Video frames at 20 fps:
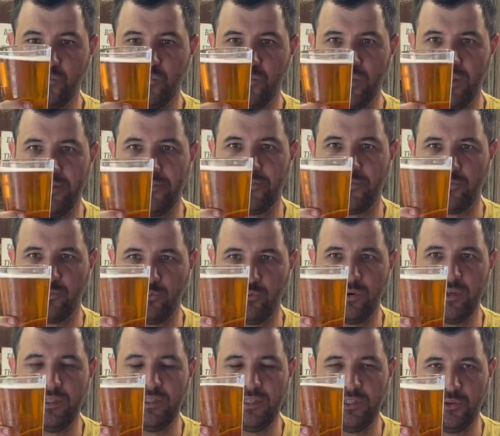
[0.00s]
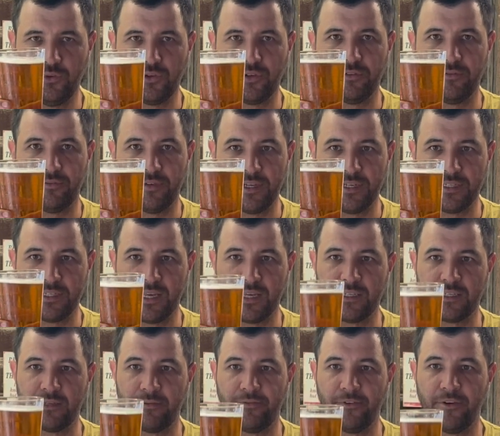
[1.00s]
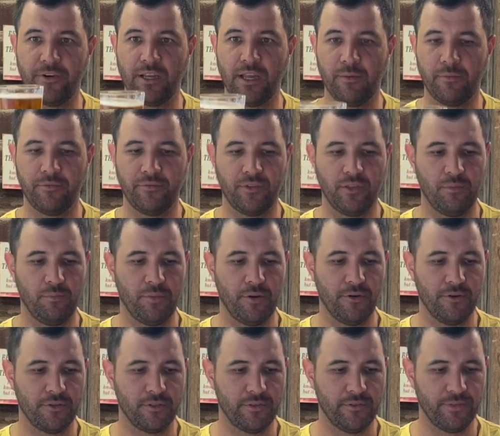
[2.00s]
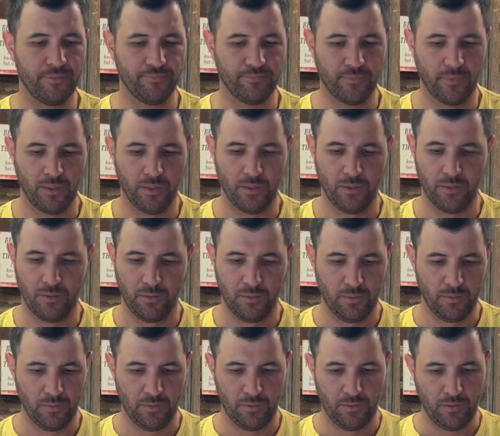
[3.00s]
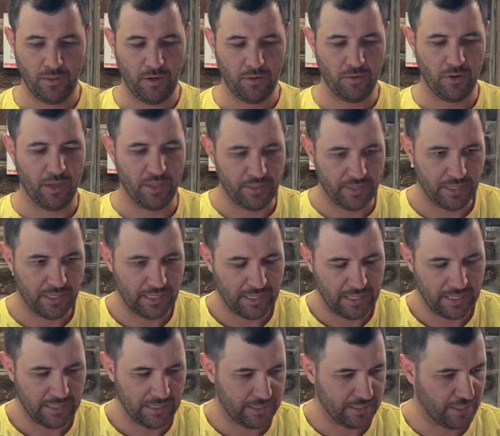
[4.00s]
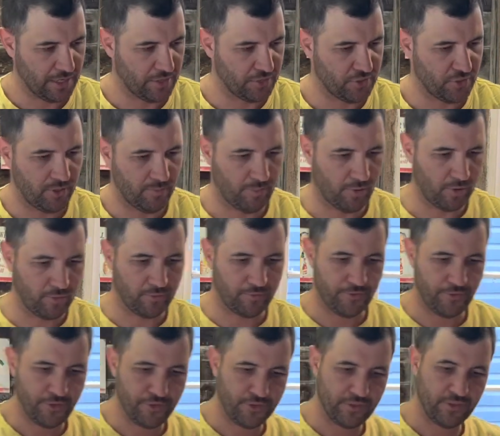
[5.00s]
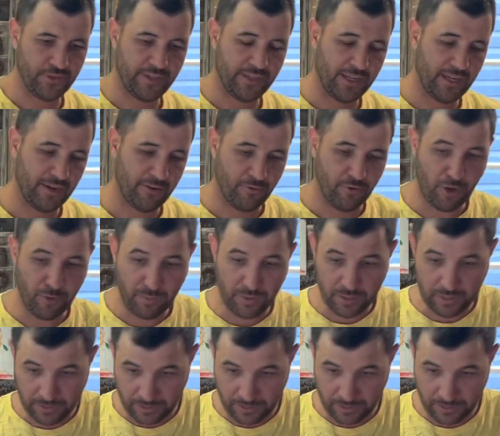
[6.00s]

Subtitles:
It's really looking fantastic. Very happy with the appearance of it. All right, let's go to the bottle version, the aroma.